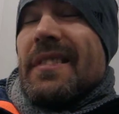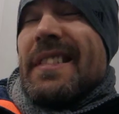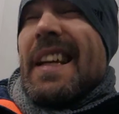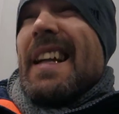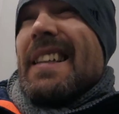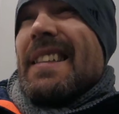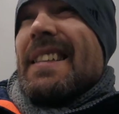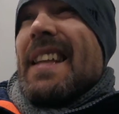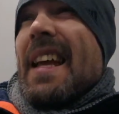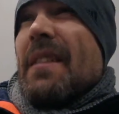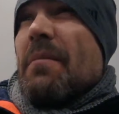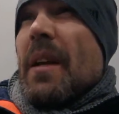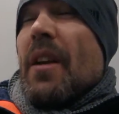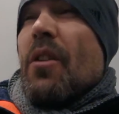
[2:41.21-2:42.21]
that
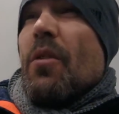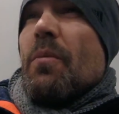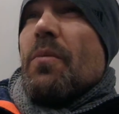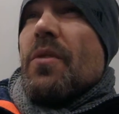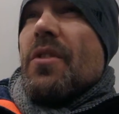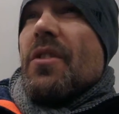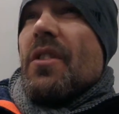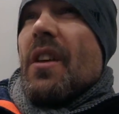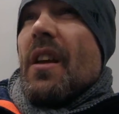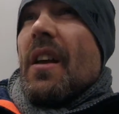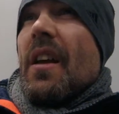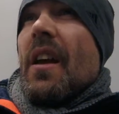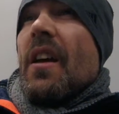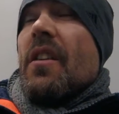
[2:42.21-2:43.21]
then becomes
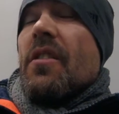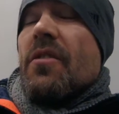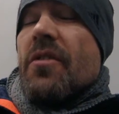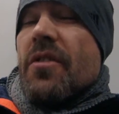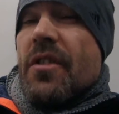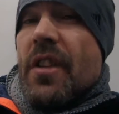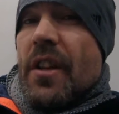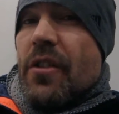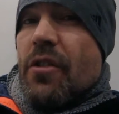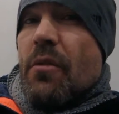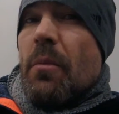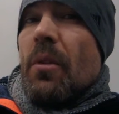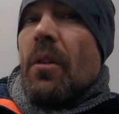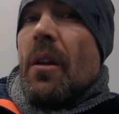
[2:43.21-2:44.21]
a
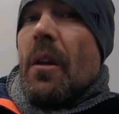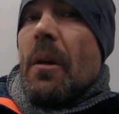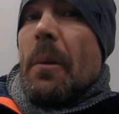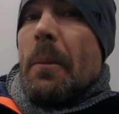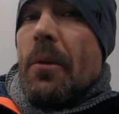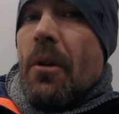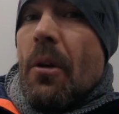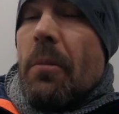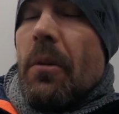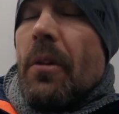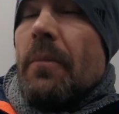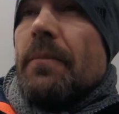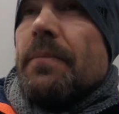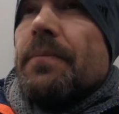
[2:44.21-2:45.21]
considerable
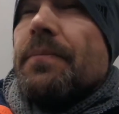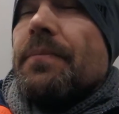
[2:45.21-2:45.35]
problem.